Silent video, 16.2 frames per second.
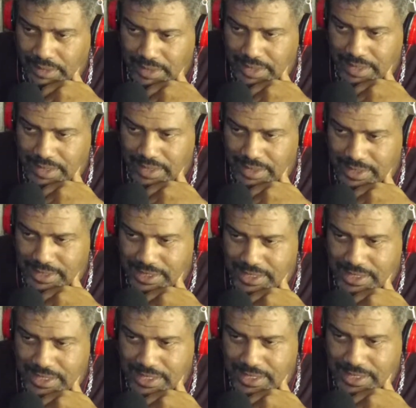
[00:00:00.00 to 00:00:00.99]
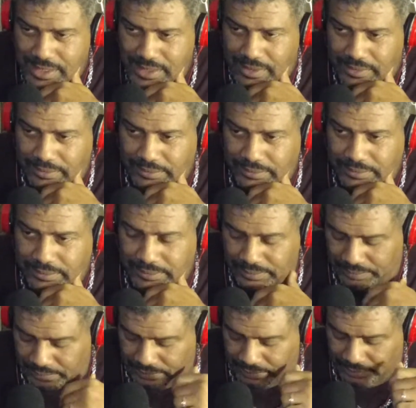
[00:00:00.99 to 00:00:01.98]
So I've always been
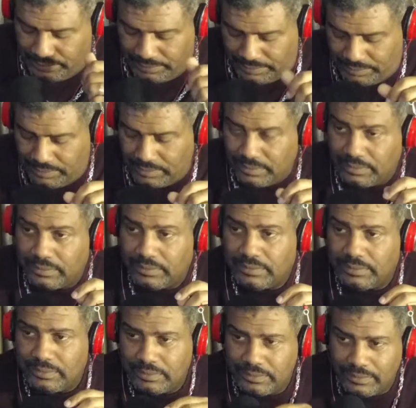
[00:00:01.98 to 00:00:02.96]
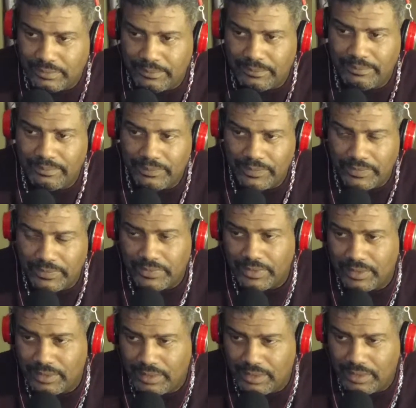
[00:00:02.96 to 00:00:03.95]
schooled and educated on the
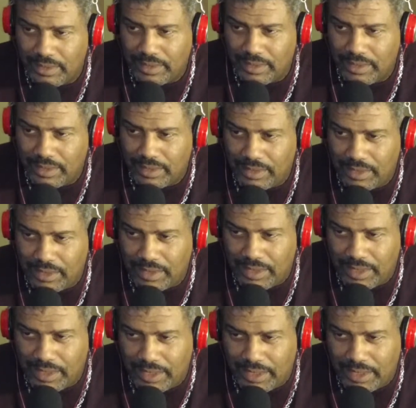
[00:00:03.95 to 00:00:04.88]
insurance aspect. So.